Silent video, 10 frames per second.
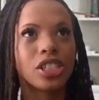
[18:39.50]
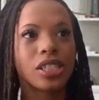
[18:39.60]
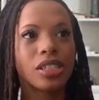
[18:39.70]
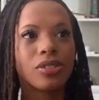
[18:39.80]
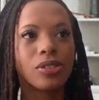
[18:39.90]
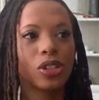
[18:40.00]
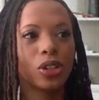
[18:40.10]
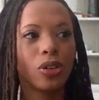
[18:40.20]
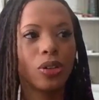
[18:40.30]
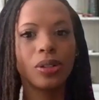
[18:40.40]
she's new
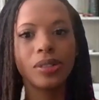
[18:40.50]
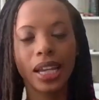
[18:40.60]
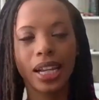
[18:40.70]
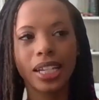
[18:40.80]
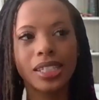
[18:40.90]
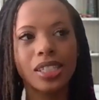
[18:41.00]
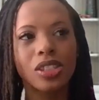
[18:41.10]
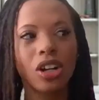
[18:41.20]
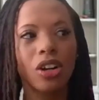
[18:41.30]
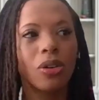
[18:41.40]
to loan signings.
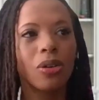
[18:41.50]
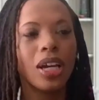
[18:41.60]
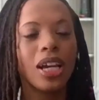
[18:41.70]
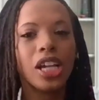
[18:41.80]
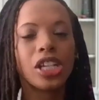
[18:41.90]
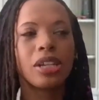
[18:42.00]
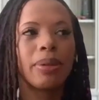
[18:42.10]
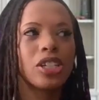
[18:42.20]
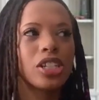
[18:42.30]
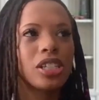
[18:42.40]
So we
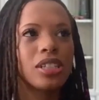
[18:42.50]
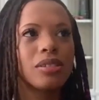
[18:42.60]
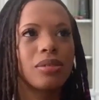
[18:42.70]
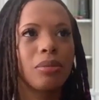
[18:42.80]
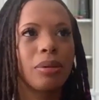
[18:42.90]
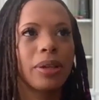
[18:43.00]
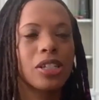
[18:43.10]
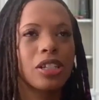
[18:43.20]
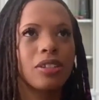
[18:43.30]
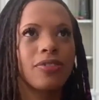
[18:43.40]

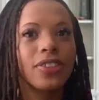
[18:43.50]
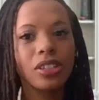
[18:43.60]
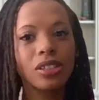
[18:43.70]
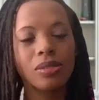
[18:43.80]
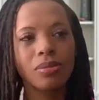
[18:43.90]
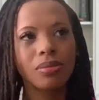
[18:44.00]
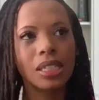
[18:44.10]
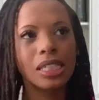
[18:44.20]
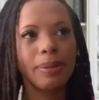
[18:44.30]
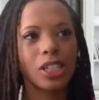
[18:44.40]
mentioned field
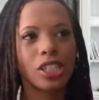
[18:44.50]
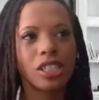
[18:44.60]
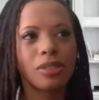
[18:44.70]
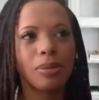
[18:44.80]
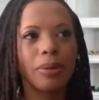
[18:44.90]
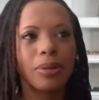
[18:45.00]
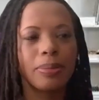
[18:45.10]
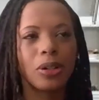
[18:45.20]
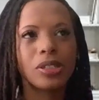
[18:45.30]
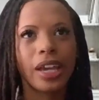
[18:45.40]
inspections. We were
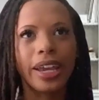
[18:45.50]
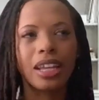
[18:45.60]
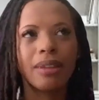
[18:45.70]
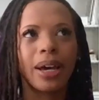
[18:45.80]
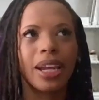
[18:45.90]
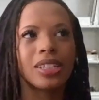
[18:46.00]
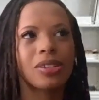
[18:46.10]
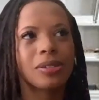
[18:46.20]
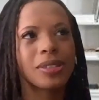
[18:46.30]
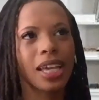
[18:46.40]
both talking about it.
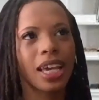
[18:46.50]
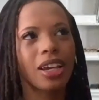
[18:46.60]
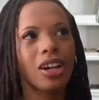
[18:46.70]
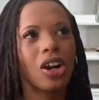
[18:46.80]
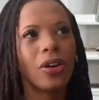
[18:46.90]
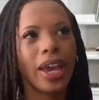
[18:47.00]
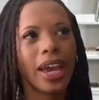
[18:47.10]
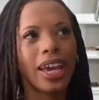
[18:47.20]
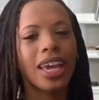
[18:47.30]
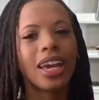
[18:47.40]
So I was like,
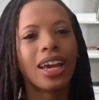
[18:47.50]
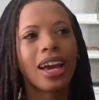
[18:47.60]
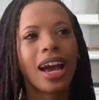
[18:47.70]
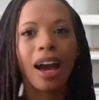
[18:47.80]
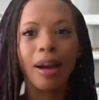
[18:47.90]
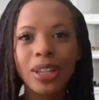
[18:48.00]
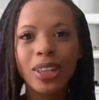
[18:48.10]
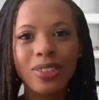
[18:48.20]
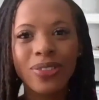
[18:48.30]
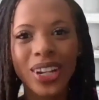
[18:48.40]
okay, I'm gonna
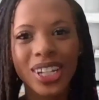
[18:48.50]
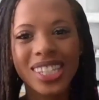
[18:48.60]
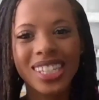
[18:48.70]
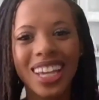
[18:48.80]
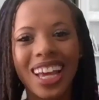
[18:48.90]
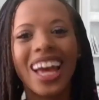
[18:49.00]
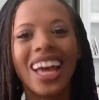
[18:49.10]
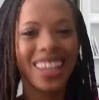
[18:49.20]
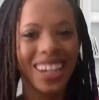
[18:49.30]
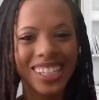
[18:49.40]
learn first
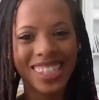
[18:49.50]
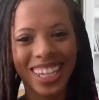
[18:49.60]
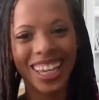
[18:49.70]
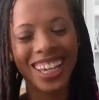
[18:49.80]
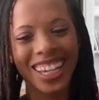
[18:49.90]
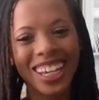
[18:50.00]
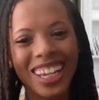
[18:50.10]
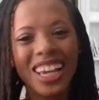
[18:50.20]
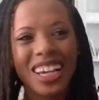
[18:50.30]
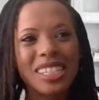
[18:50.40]
and then I'll see.
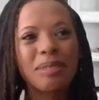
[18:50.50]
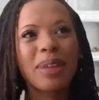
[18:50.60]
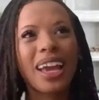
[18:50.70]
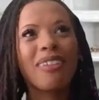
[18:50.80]
Because I'm like,